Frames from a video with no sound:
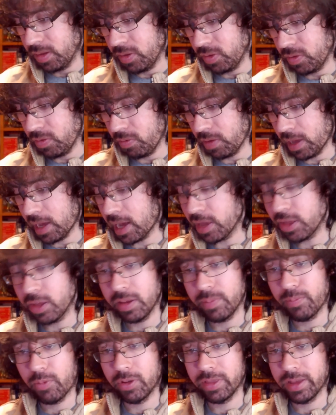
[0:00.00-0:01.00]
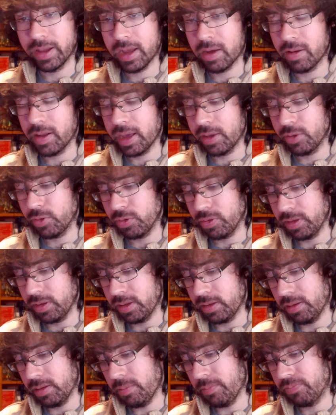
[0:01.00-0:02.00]
So I actually did point that out.
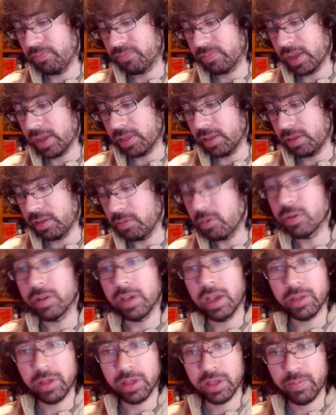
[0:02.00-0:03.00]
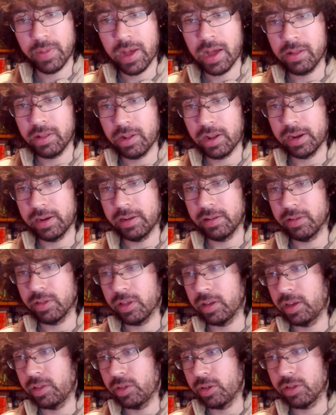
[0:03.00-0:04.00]
Actually, um, I said, "Well, he has a smile on it. It's
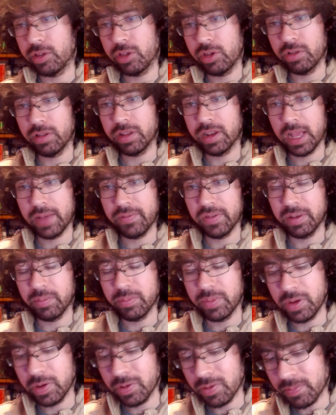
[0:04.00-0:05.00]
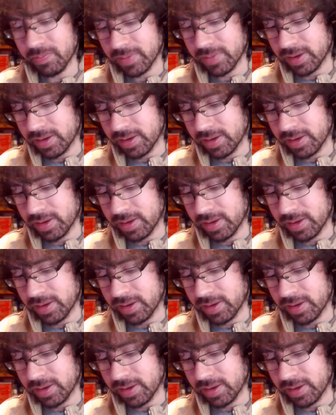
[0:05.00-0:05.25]
like he's just chilling and having a beer."